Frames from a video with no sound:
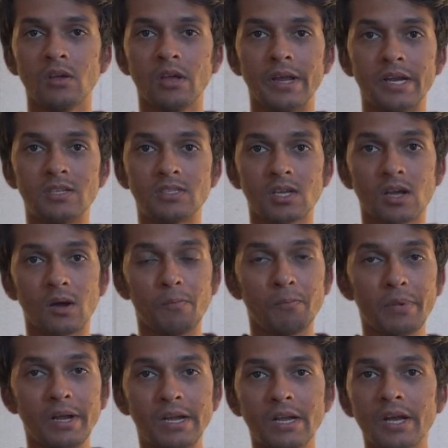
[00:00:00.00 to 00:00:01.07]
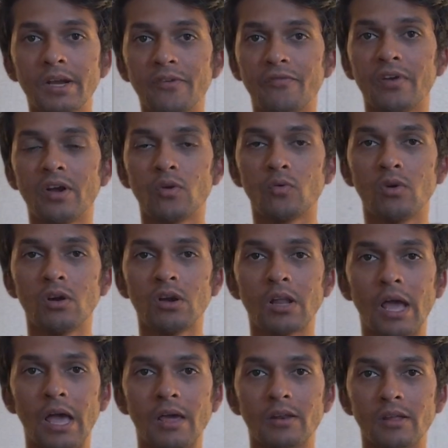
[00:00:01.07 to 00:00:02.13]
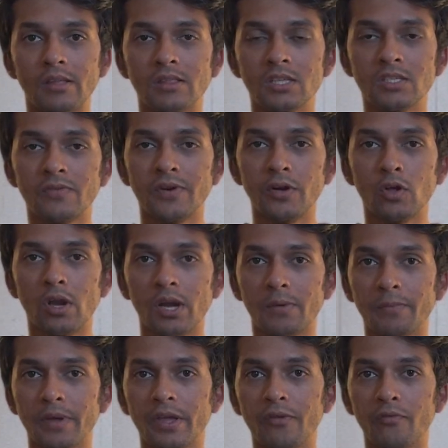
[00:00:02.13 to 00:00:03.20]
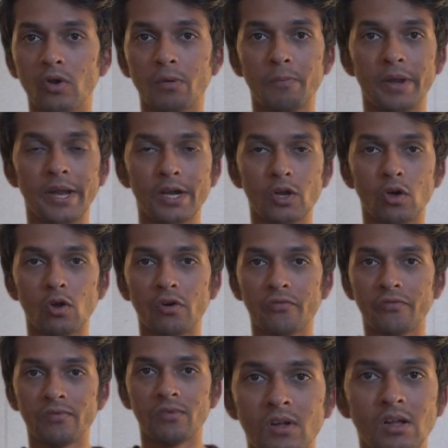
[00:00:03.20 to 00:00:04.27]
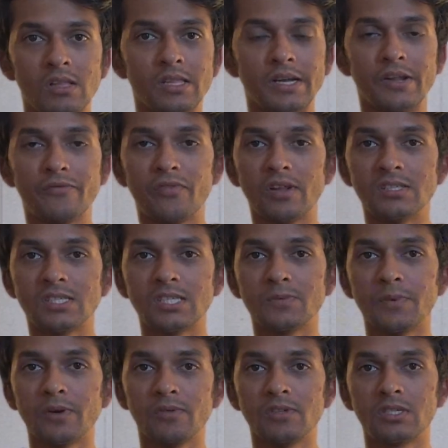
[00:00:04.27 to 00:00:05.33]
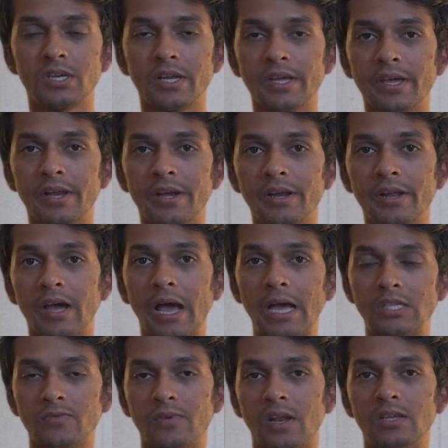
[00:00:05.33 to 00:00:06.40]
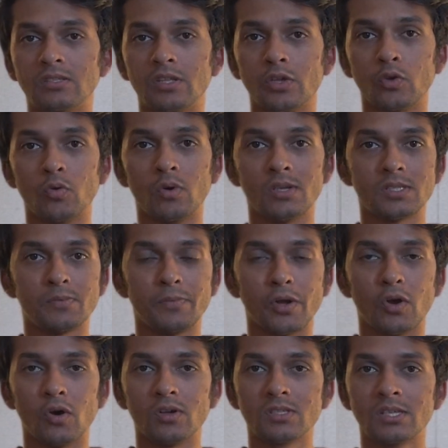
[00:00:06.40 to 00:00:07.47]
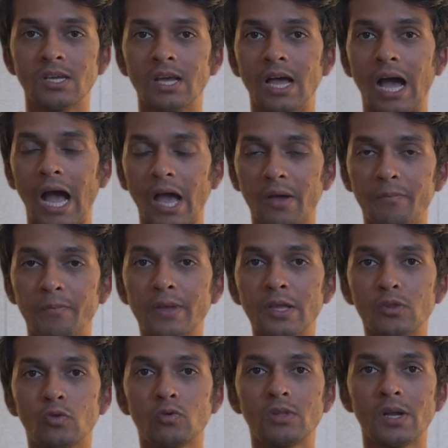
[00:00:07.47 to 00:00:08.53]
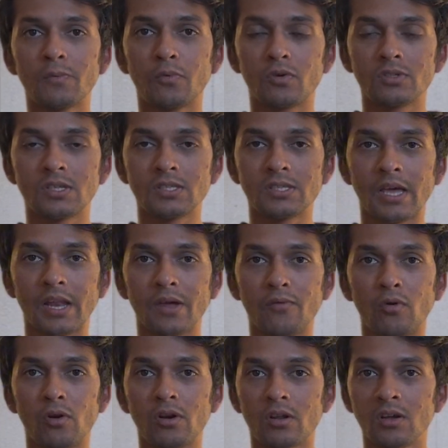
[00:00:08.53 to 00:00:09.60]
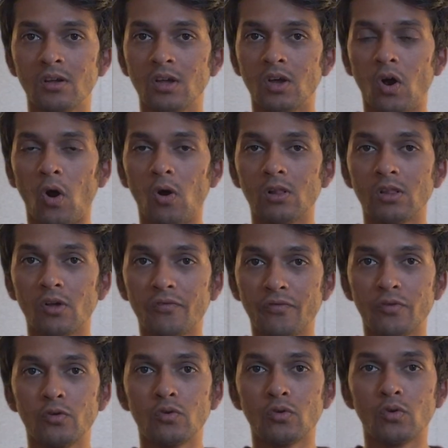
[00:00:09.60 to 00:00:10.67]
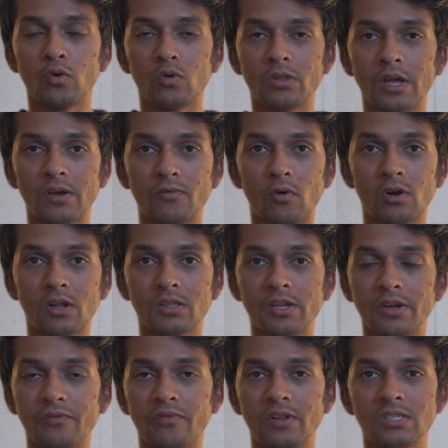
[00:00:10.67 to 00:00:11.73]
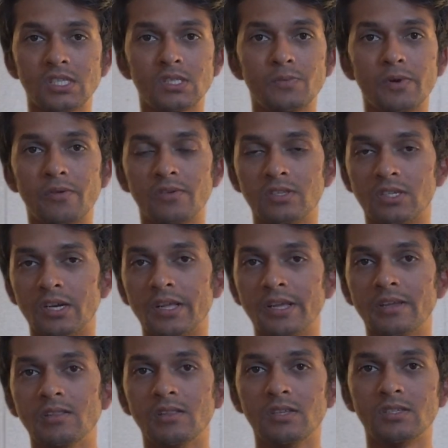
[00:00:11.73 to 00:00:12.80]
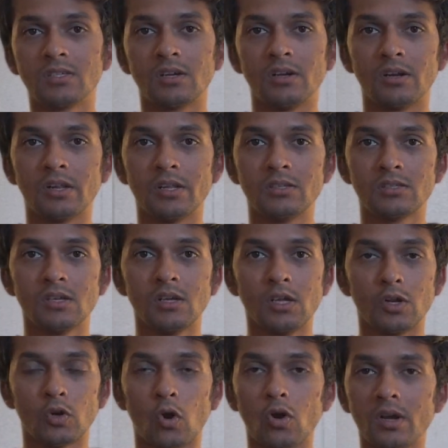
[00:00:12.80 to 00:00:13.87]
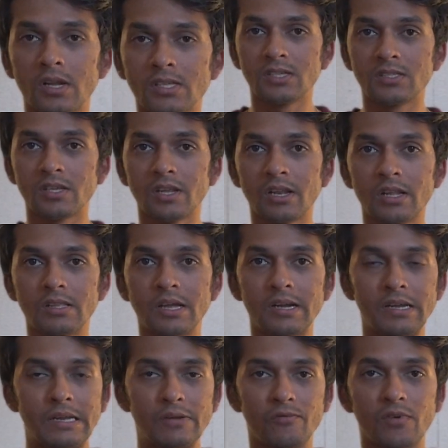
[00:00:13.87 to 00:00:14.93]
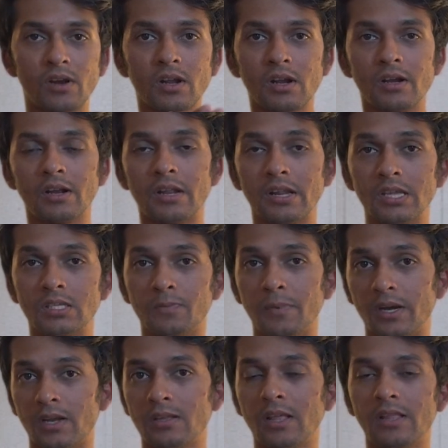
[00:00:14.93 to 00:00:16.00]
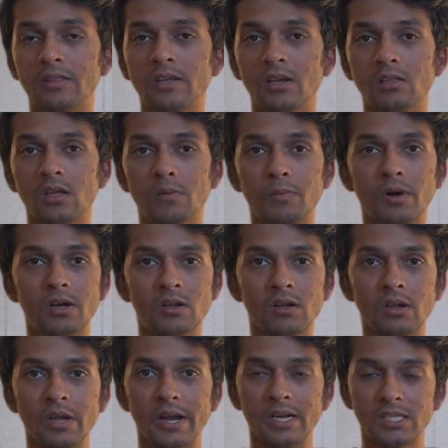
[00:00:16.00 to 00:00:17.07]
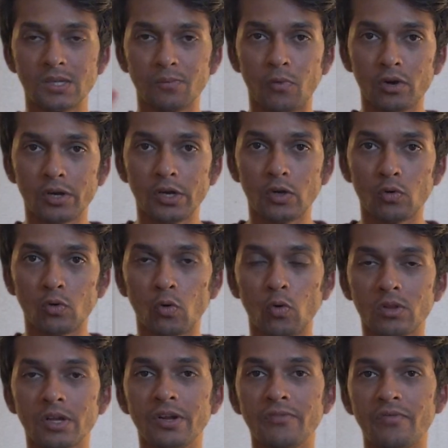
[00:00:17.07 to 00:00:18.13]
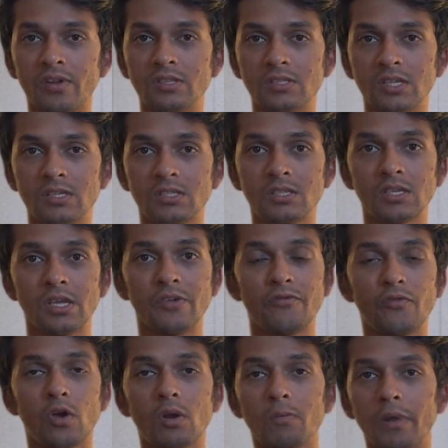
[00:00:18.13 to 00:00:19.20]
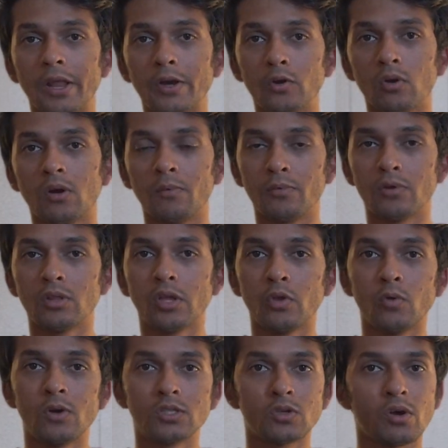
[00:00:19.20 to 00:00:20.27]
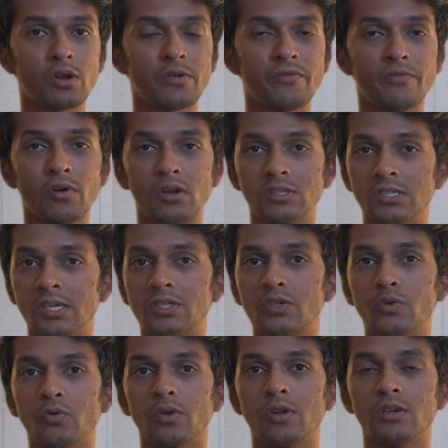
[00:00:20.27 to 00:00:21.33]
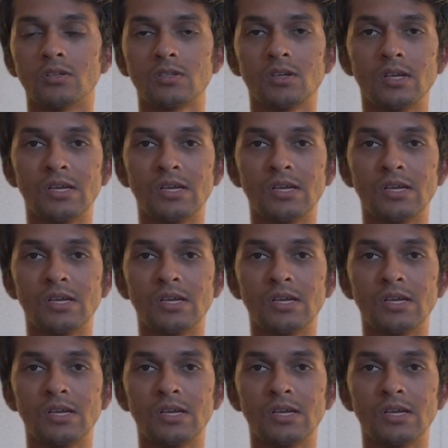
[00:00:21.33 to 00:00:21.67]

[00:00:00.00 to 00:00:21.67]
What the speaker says: It's a completely different world, and in this video let me give you a breakdown of the differences between studying in India as well as the US, because I have been through that process and I want all of you to know that what are the differences between studying in these countries. Not necessarily that one country is better than the other, but it's important to know the differences if you are planning to come to the US or if you are just curious.